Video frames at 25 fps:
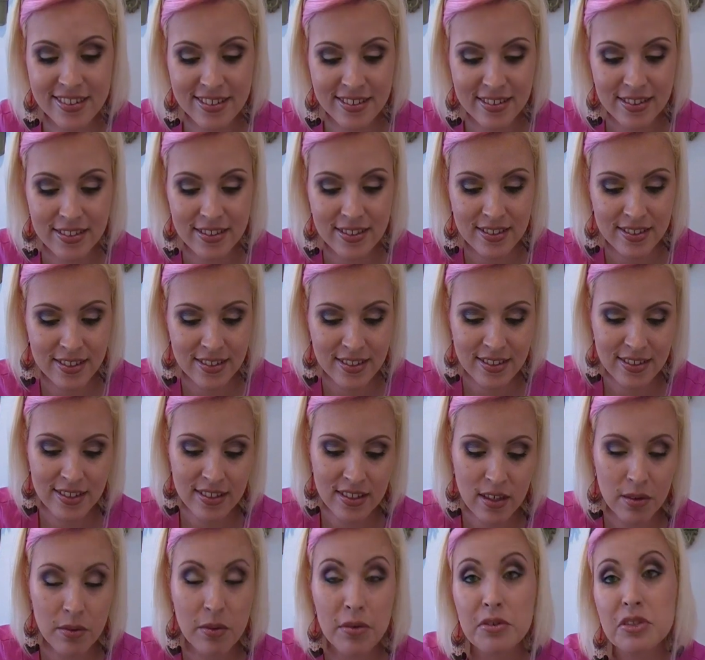
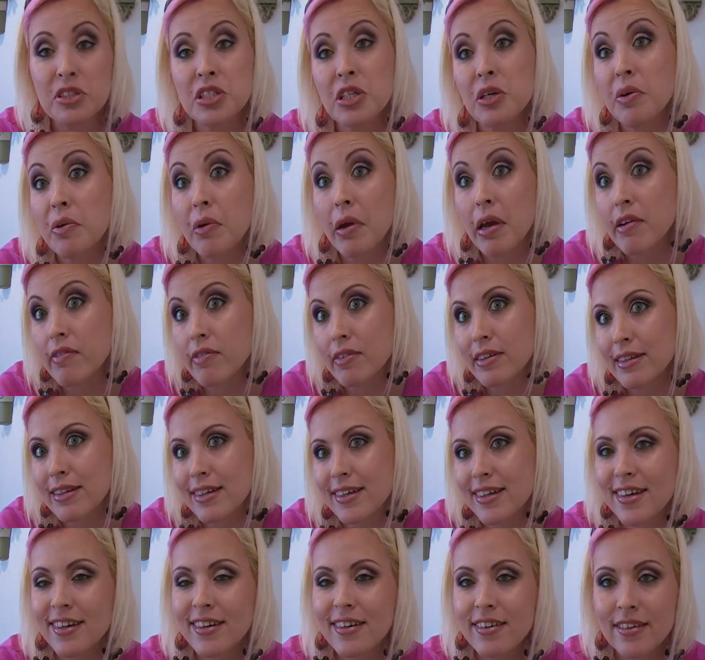I won't show you
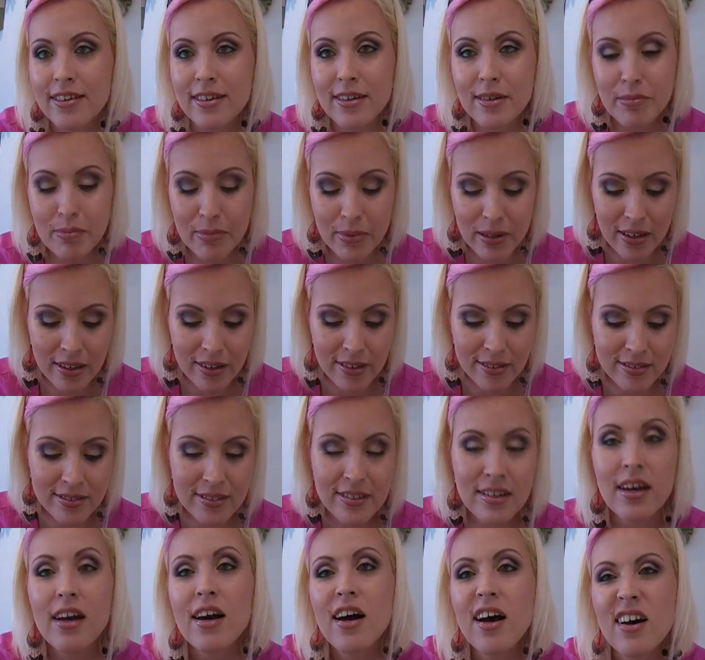everything I got,
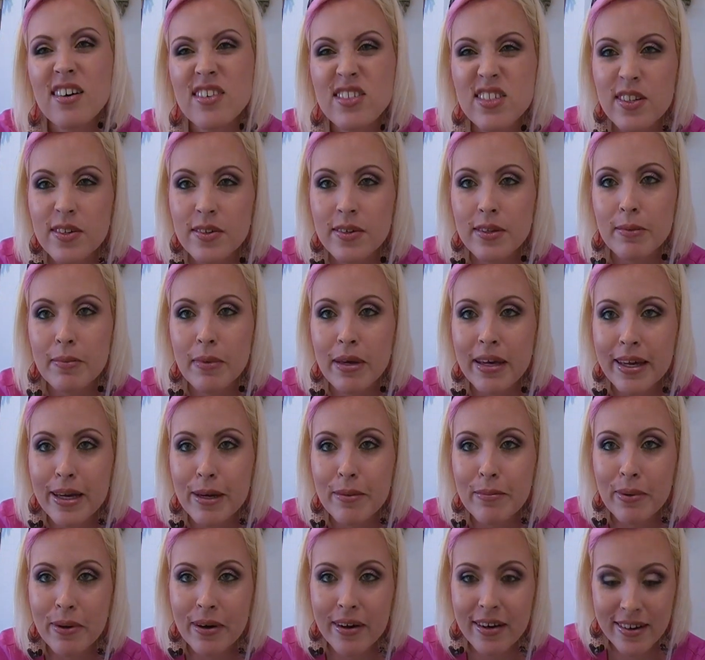but I'll show you the makeup
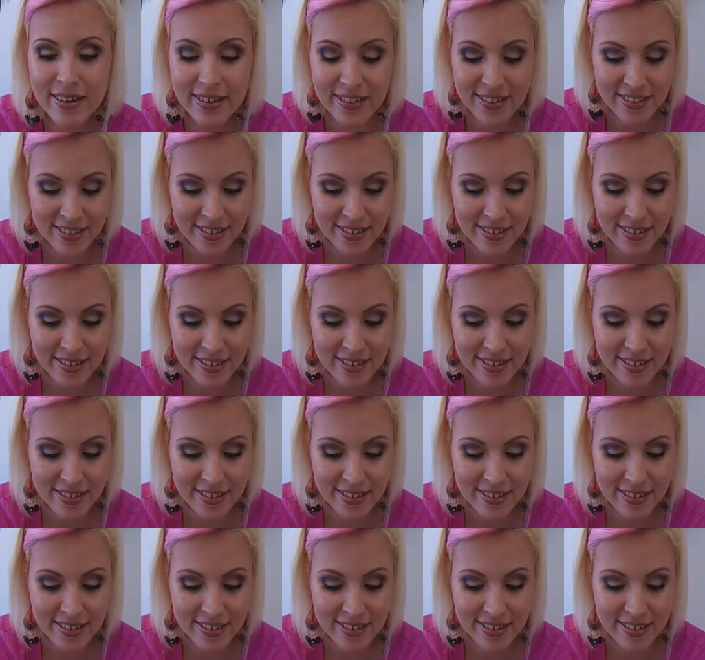part.